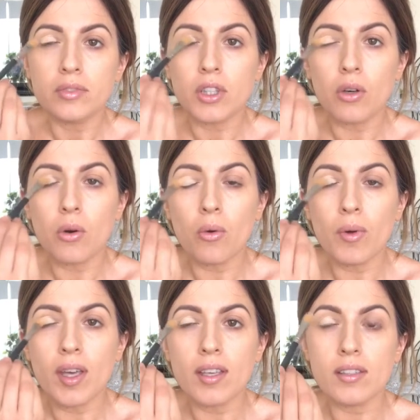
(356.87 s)
So
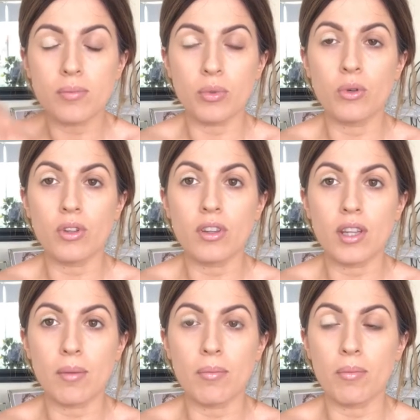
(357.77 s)
always put
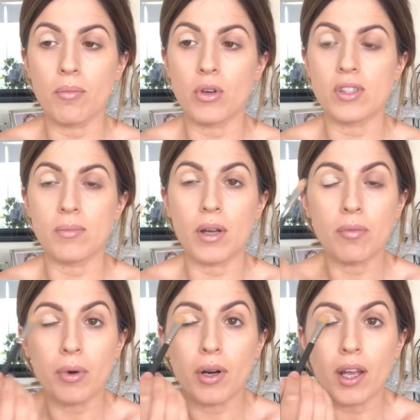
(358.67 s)
the most amount of
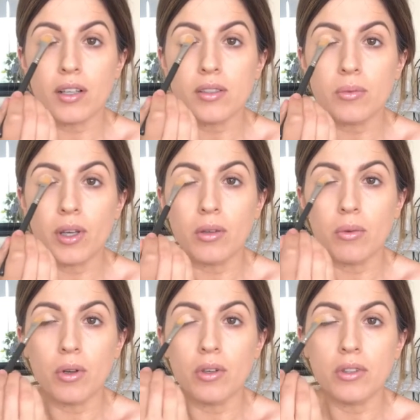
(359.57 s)
product where you
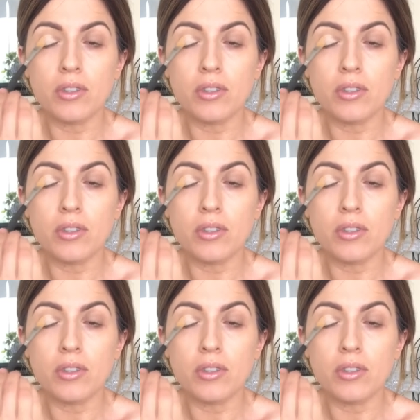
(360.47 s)
want